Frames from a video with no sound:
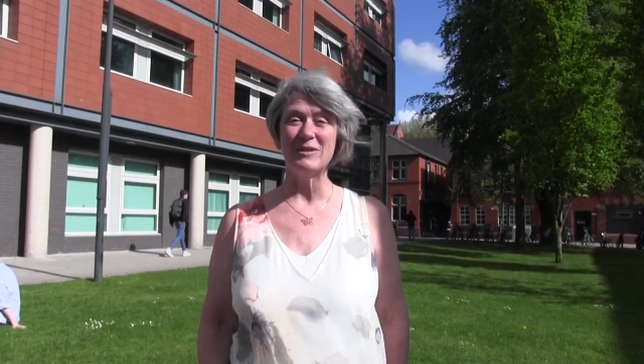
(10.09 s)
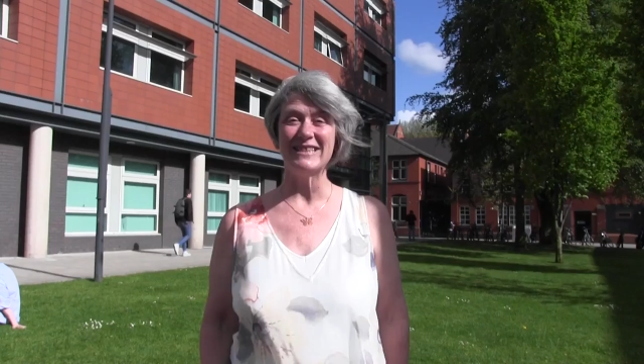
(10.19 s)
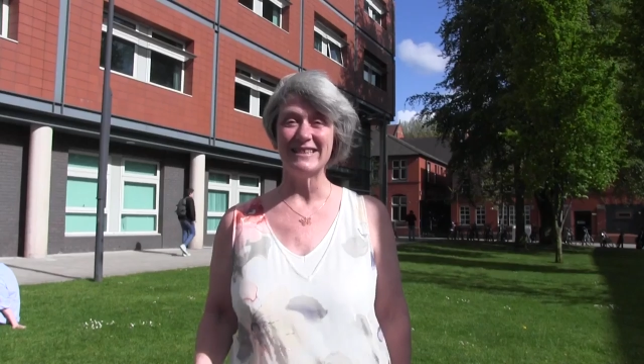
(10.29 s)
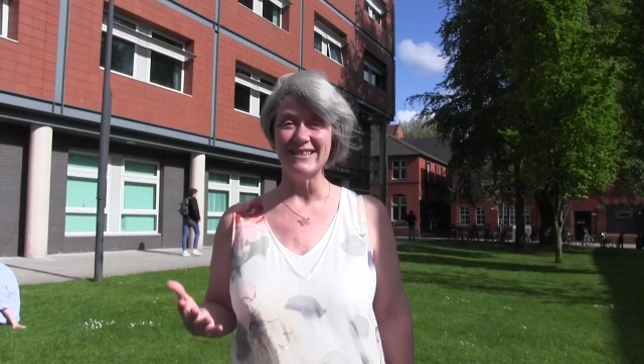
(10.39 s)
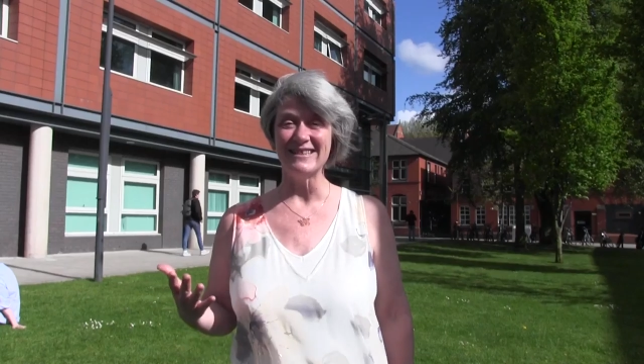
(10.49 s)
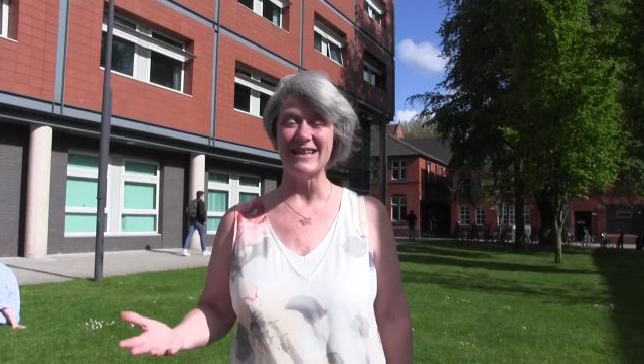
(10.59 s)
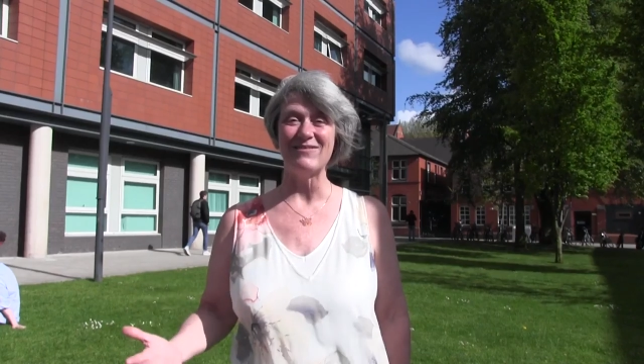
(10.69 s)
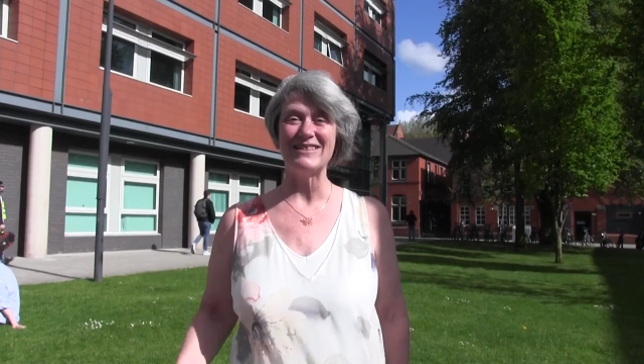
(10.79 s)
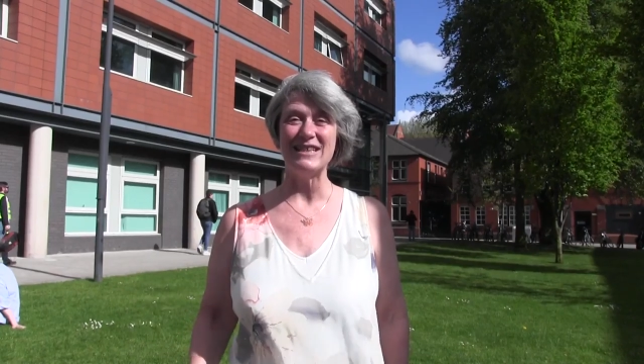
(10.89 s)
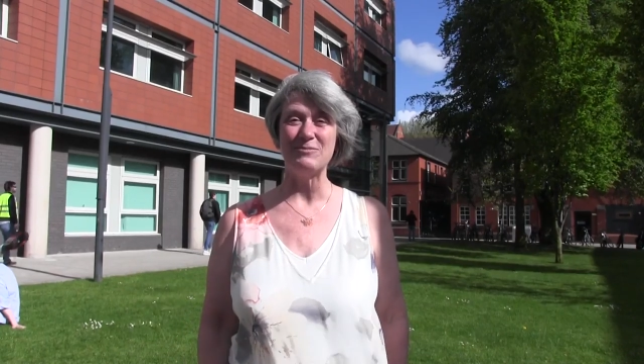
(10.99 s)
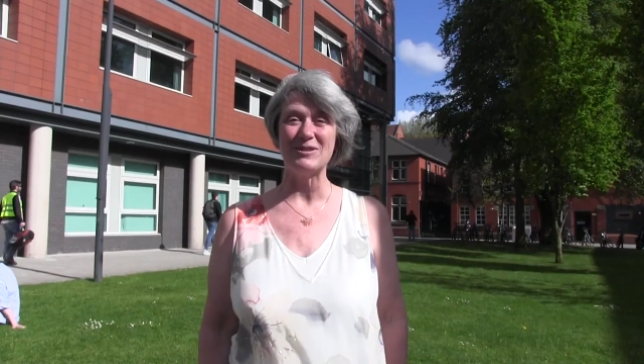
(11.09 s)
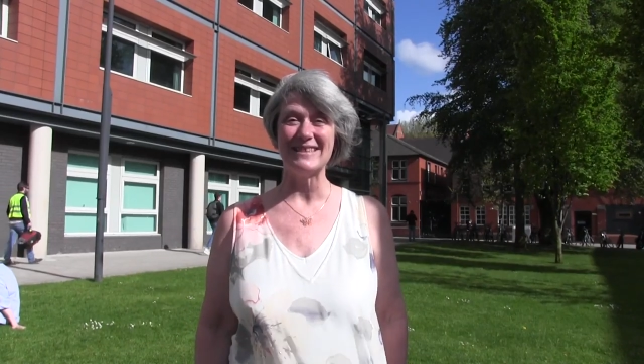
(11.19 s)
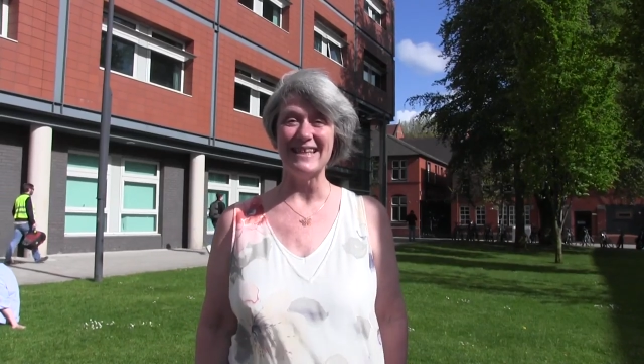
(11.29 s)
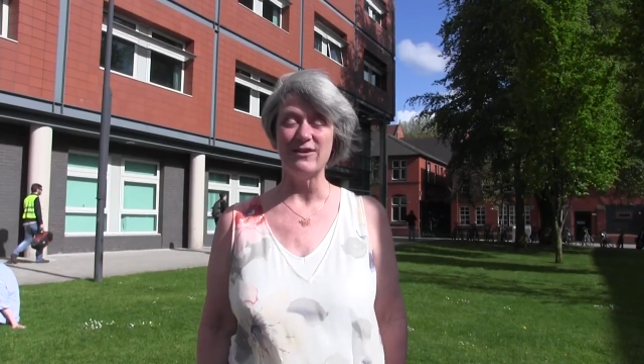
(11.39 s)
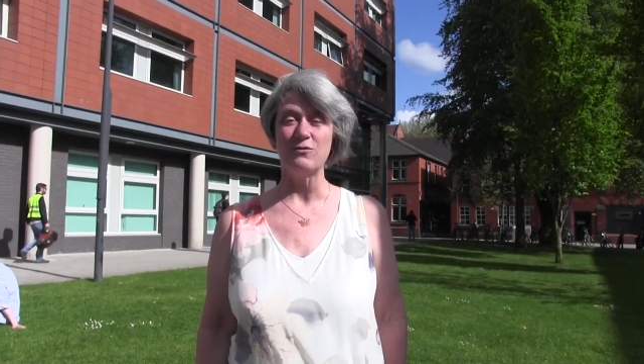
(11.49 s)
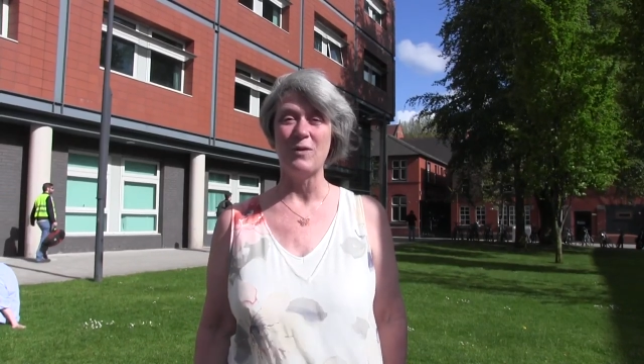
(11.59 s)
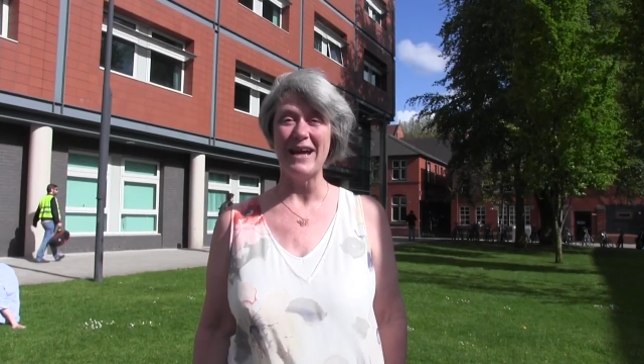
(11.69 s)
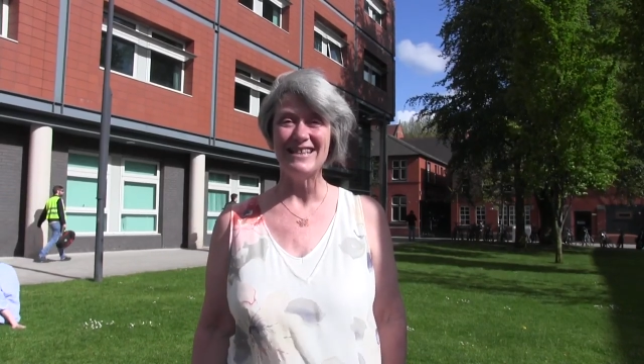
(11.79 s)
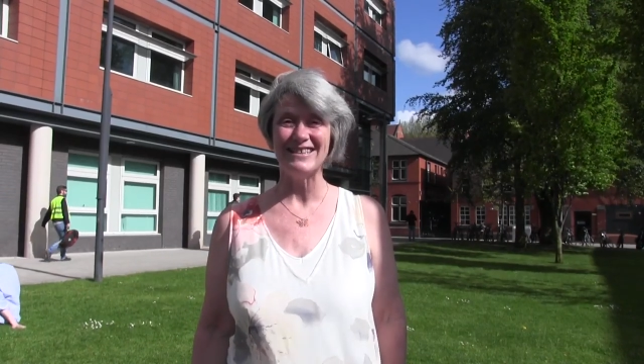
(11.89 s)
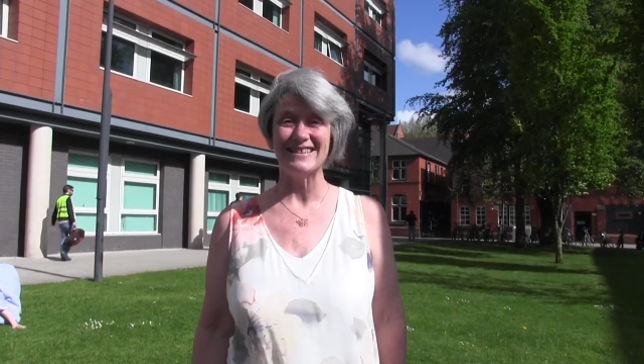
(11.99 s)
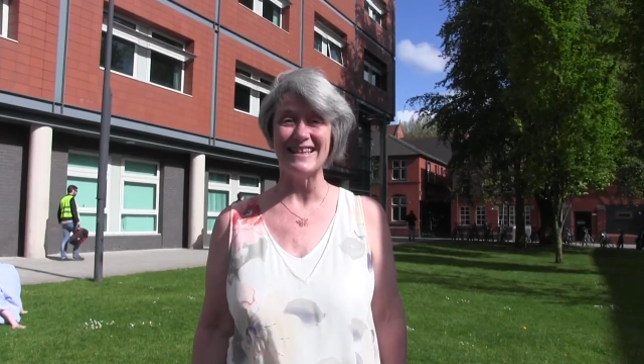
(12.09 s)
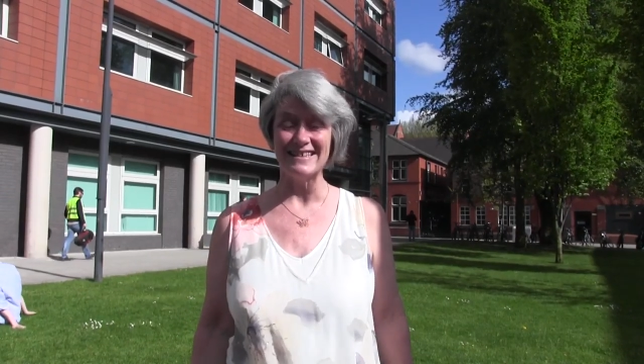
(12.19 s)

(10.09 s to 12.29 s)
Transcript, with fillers: but it's still 17% of wages.